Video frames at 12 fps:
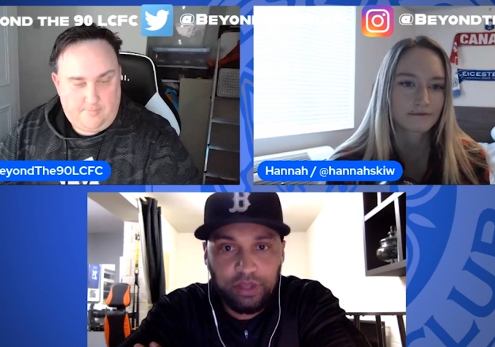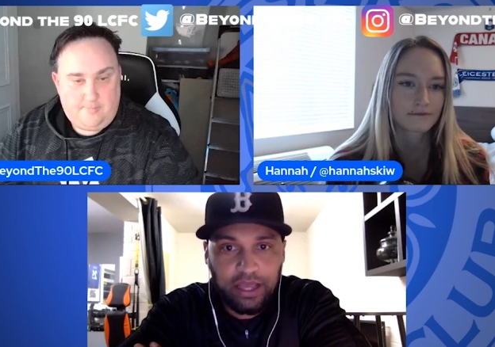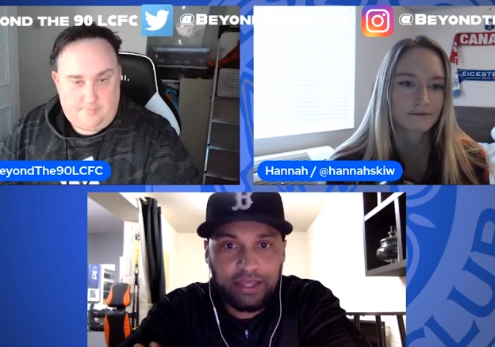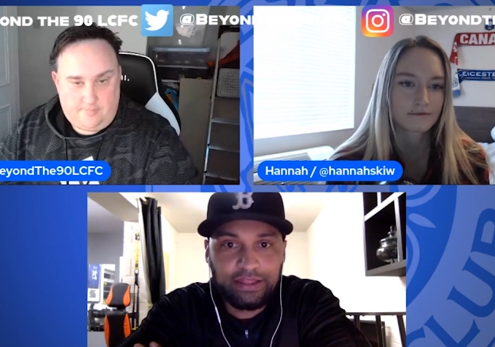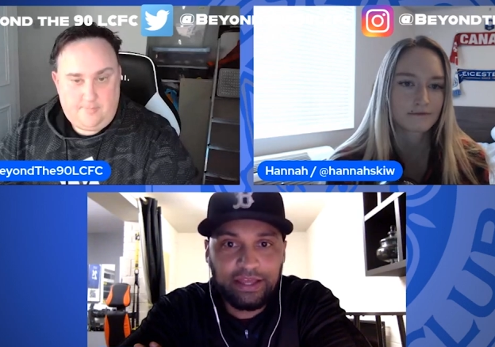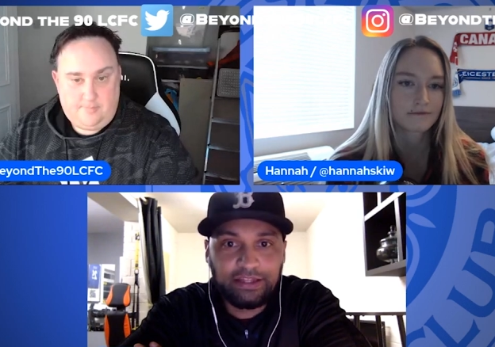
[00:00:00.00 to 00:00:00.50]

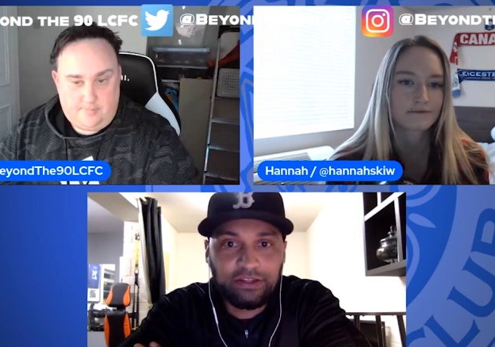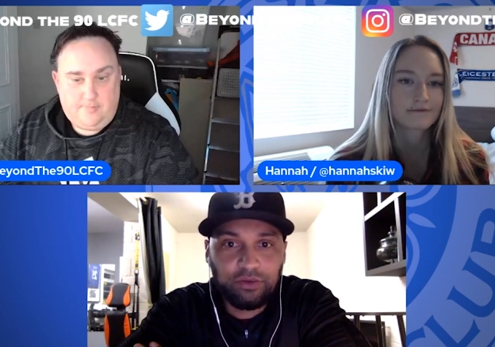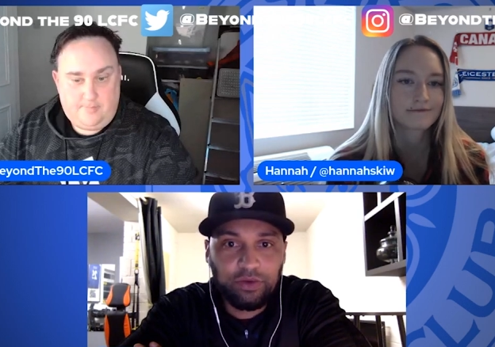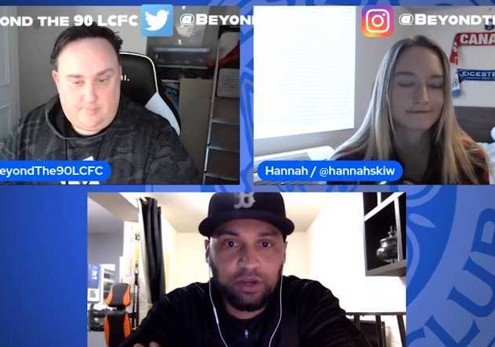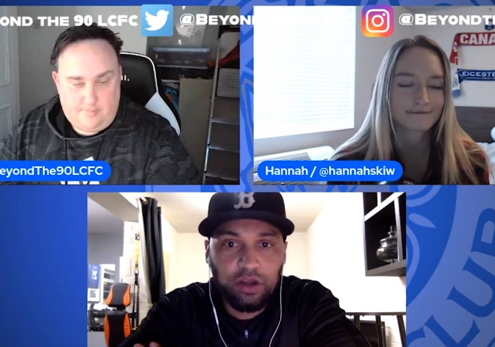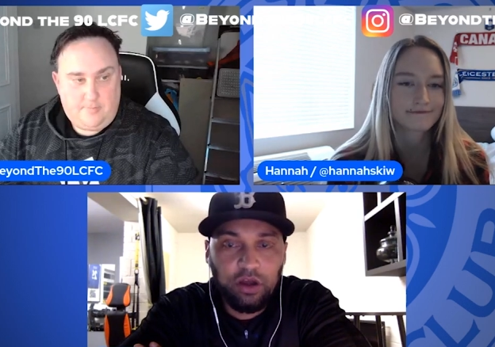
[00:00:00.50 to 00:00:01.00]
Speaker 1: and they
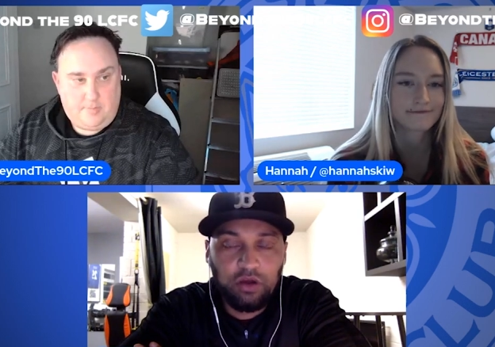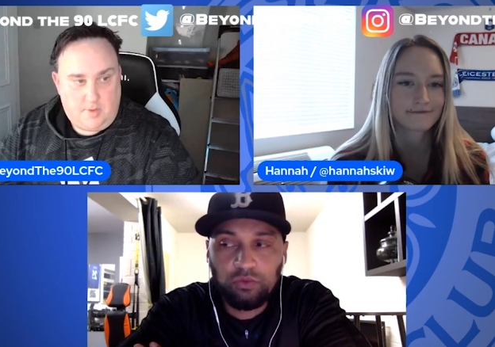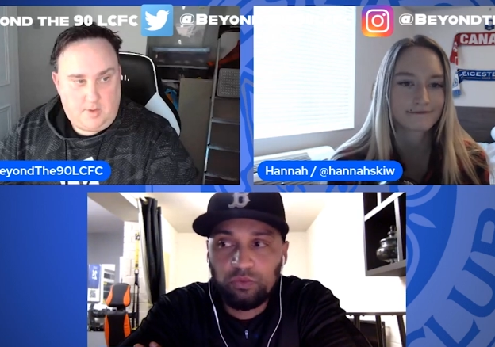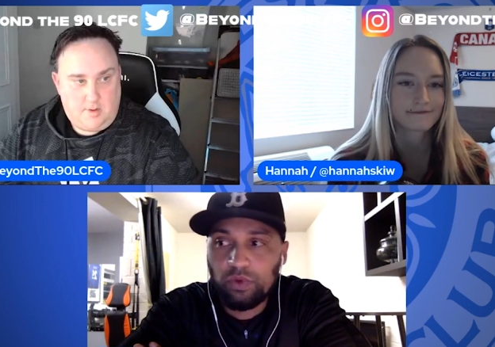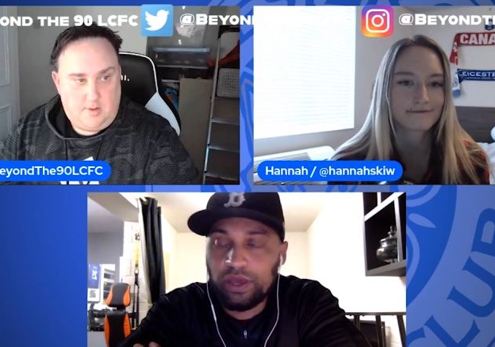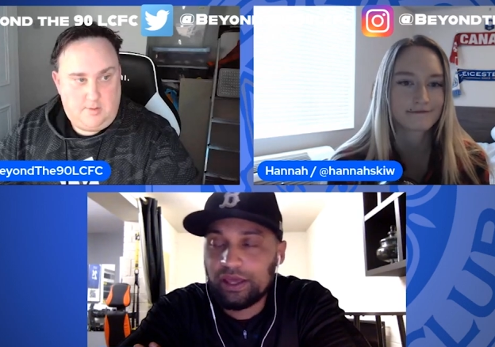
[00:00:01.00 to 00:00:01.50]
do a lot
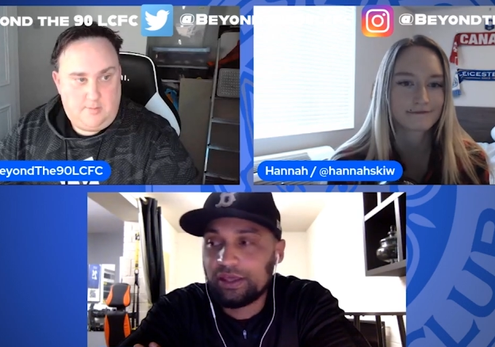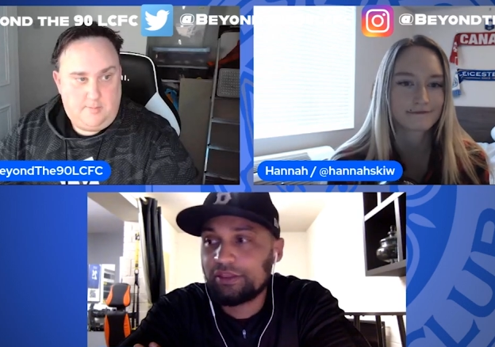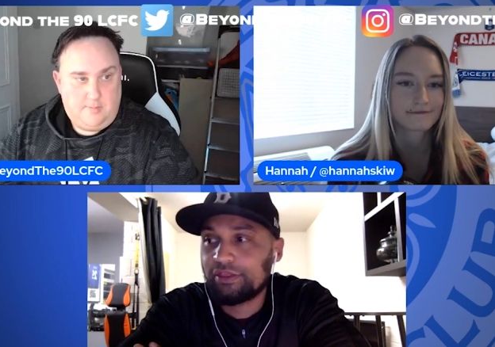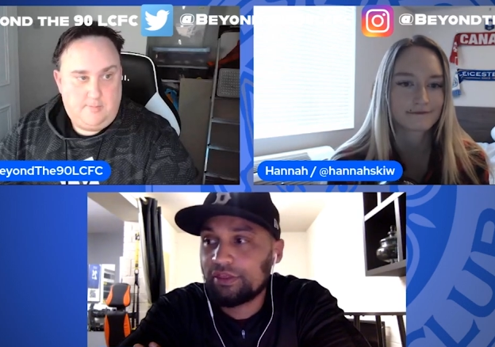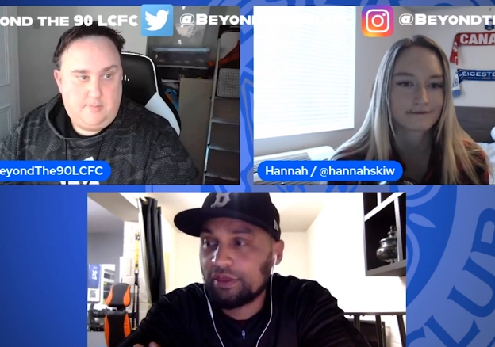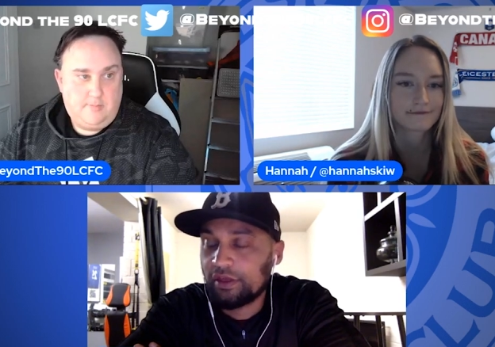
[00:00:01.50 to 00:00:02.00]

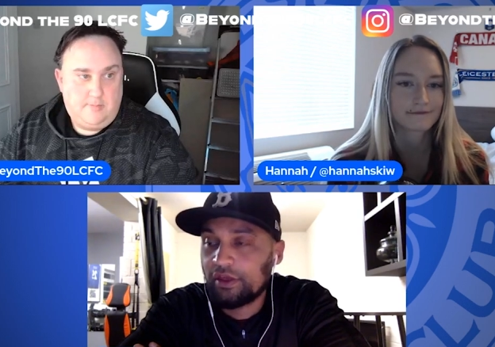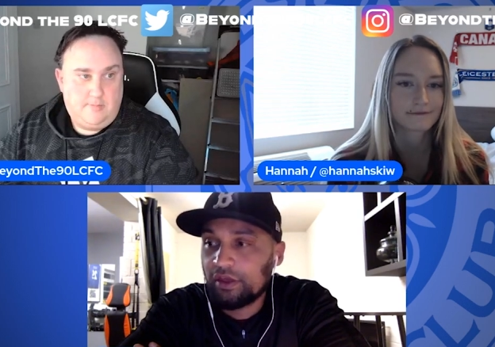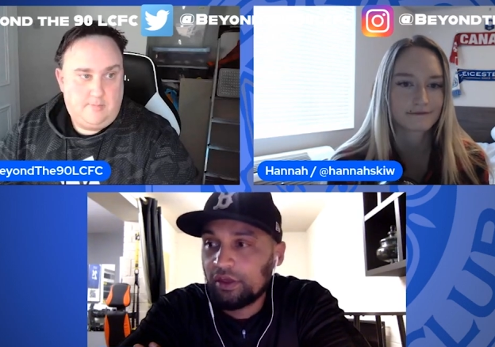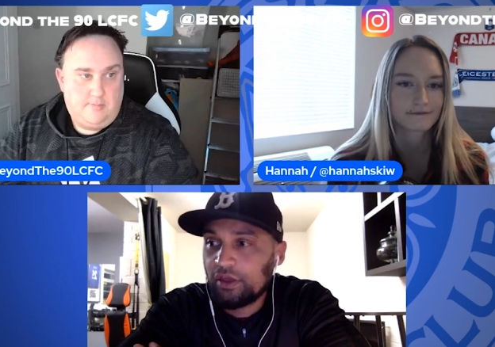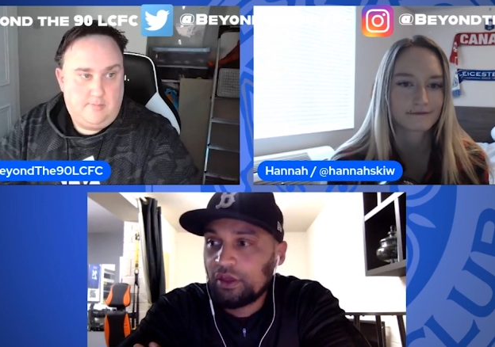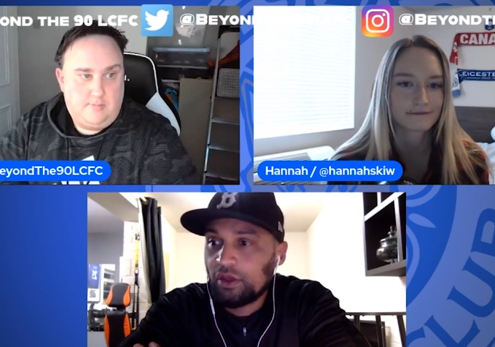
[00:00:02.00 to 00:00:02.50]
with
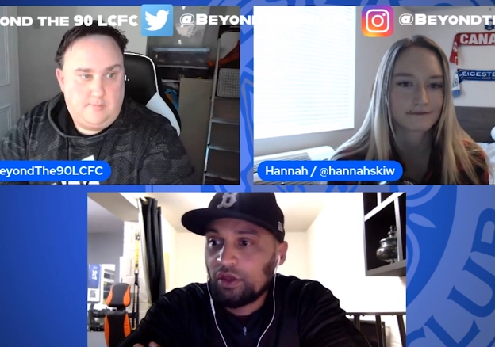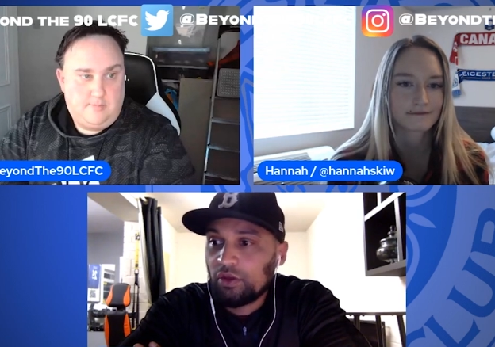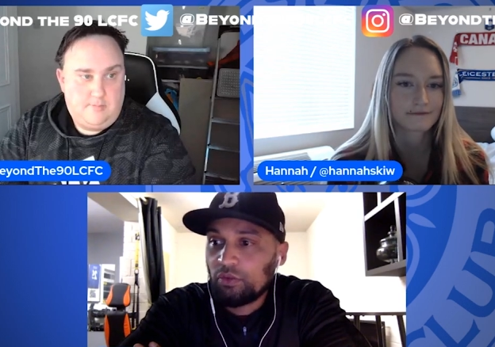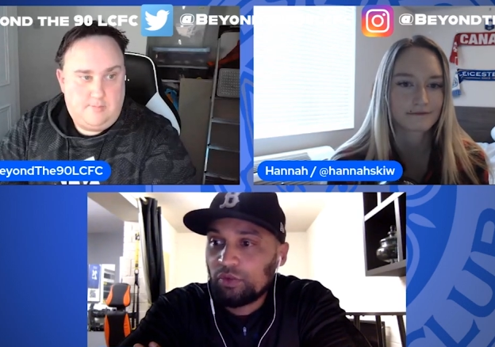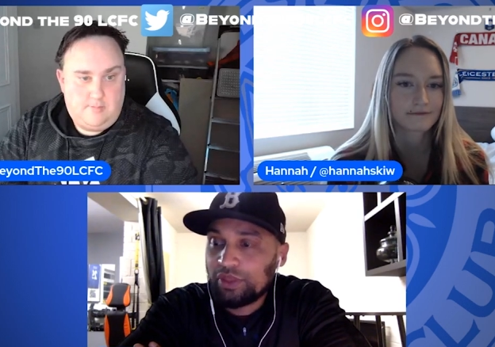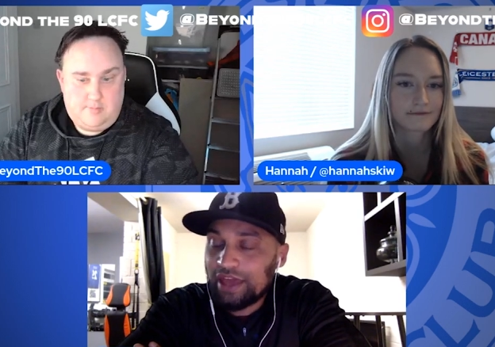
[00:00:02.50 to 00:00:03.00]

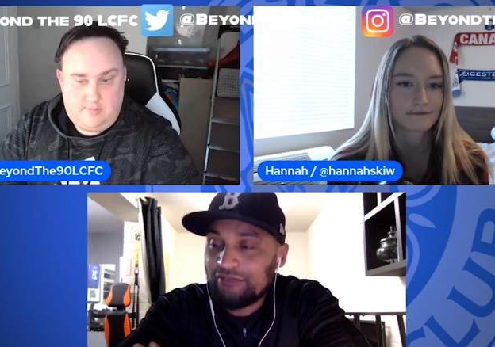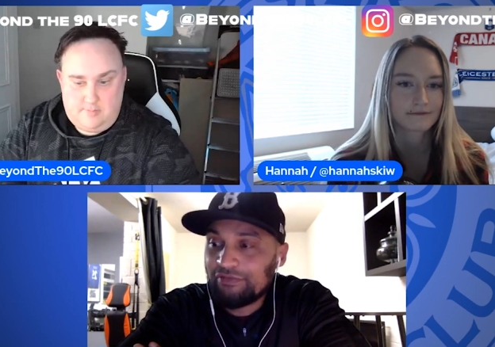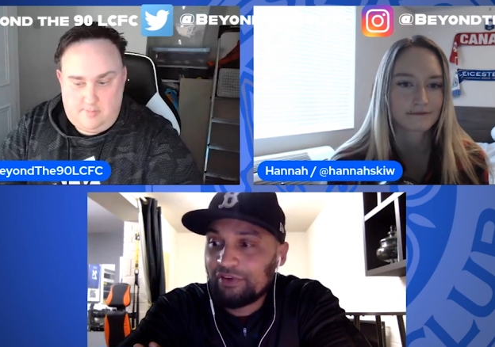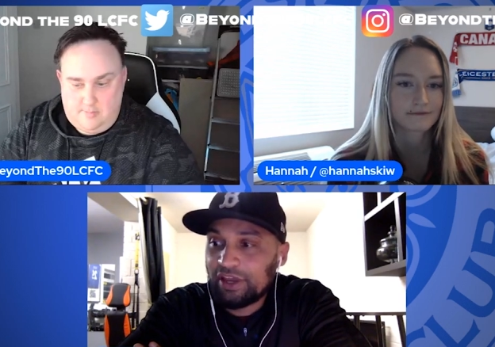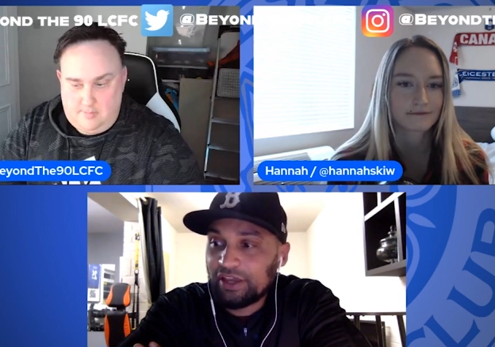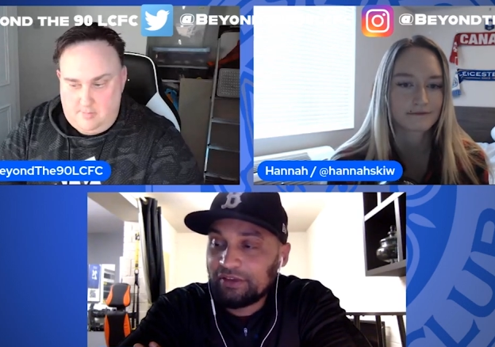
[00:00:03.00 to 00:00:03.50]
with
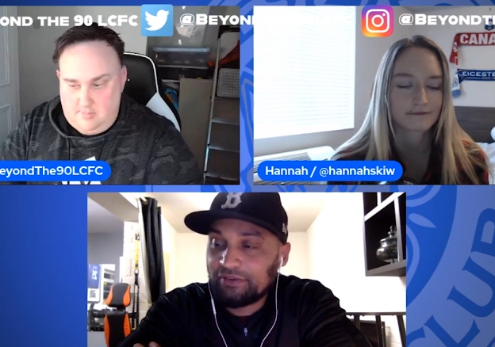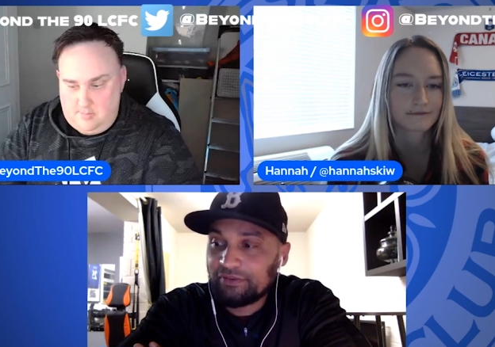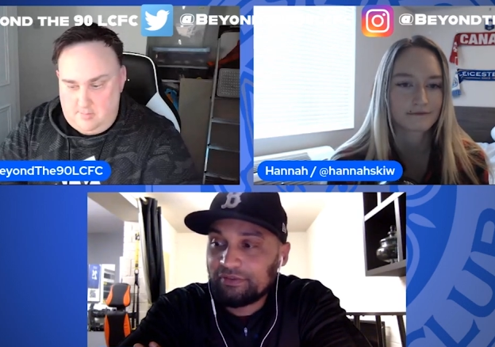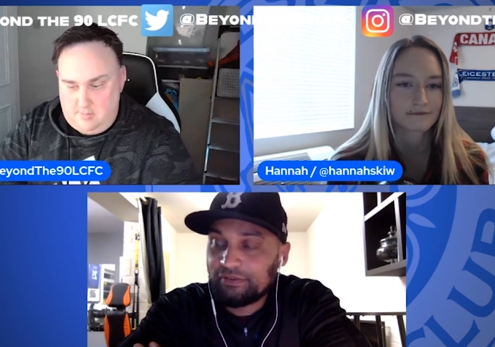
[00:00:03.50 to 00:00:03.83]
every,